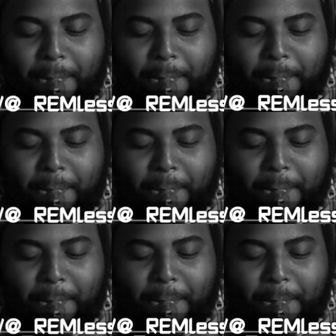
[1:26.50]

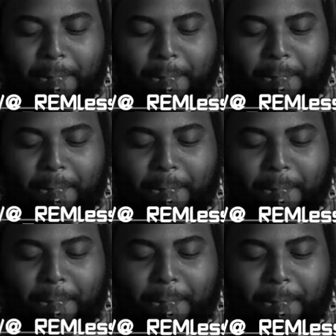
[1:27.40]

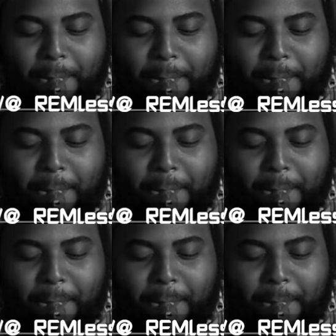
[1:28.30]

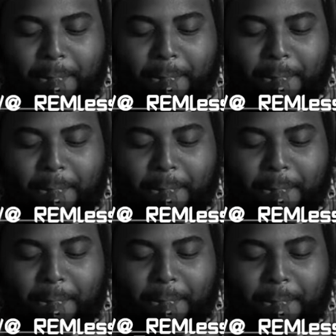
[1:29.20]

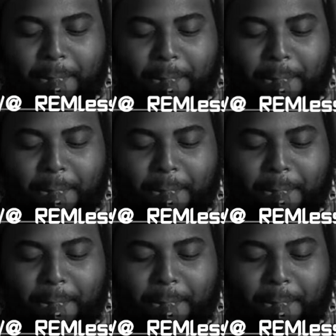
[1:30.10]
The person shown says nothing.